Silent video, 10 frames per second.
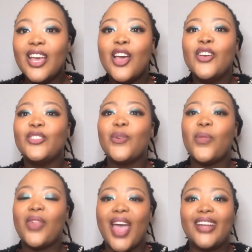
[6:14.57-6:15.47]

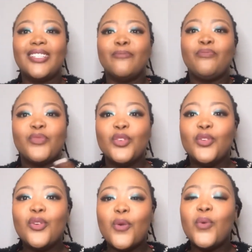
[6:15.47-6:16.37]
so that
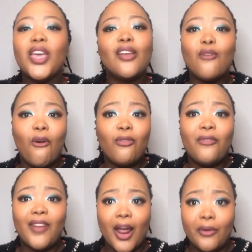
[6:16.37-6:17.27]
we can all
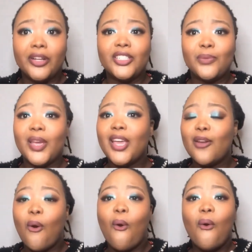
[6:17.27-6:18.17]
flourish, we
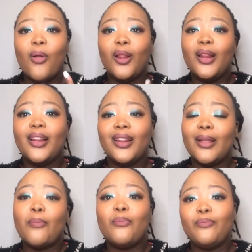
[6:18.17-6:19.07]
can all
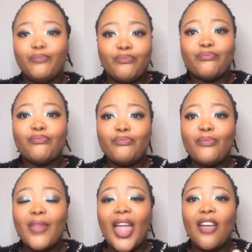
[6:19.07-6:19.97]

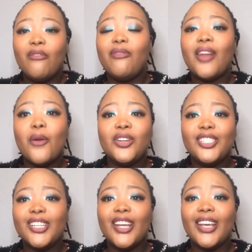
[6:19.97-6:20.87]
have
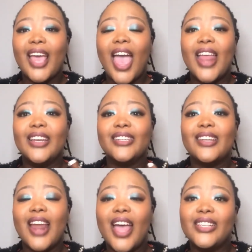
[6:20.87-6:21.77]
flourishing and
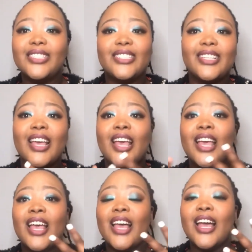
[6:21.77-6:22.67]
nice
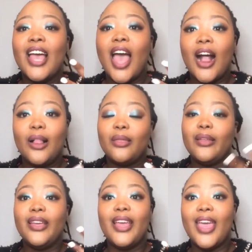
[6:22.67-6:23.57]

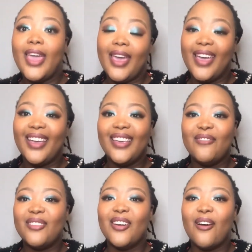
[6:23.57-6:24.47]
healthy hair
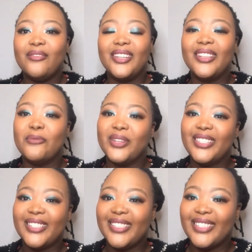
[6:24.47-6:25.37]
even after the
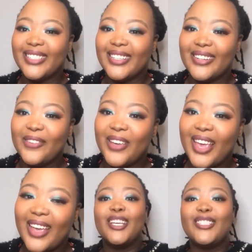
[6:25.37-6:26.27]
winter season.
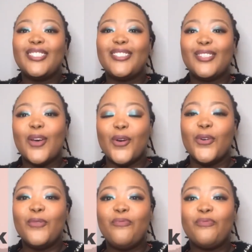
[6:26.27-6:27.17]
Okay,
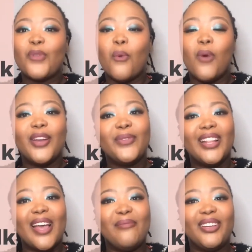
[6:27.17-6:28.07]
so what will
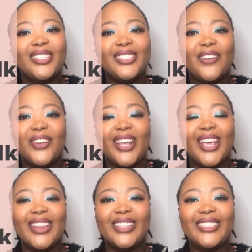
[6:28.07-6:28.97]
I be sharing
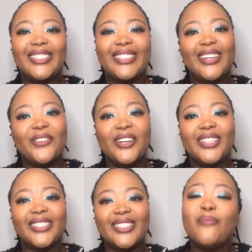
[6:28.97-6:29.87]
in this series?